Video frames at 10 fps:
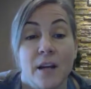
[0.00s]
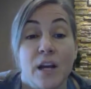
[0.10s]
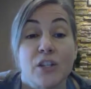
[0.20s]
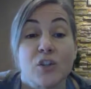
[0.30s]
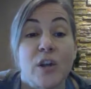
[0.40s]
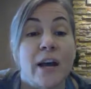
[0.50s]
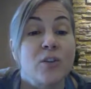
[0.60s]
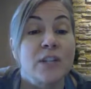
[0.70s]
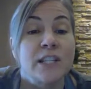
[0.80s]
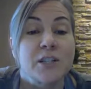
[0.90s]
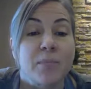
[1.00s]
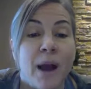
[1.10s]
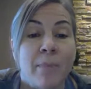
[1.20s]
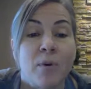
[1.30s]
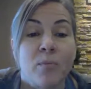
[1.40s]
So not only does
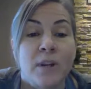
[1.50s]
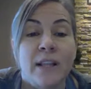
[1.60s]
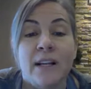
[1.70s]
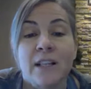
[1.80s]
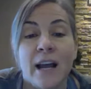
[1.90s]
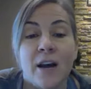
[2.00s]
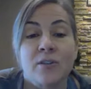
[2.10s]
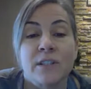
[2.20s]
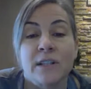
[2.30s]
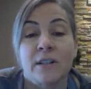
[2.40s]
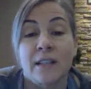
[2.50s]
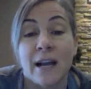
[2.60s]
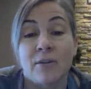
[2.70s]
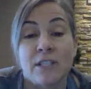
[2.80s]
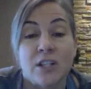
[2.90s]
proper breathing allow
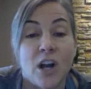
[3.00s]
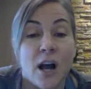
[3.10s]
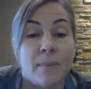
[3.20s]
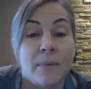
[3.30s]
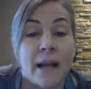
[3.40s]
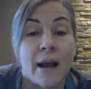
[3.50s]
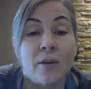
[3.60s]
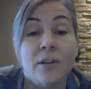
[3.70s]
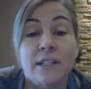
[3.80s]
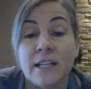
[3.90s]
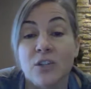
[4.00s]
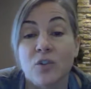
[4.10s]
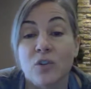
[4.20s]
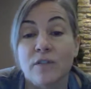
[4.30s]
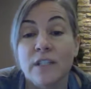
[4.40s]
us to calm down the central
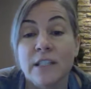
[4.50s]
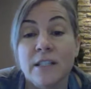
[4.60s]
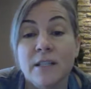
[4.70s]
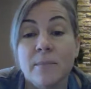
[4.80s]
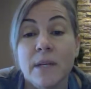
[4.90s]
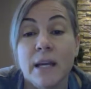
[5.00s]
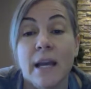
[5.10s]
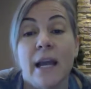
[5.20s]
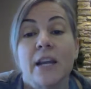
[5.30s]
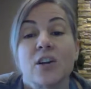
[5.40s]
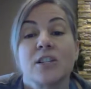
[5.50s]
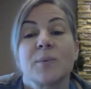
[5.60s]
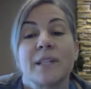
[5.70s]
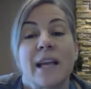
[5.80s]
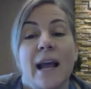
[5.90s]
nervous system, it also has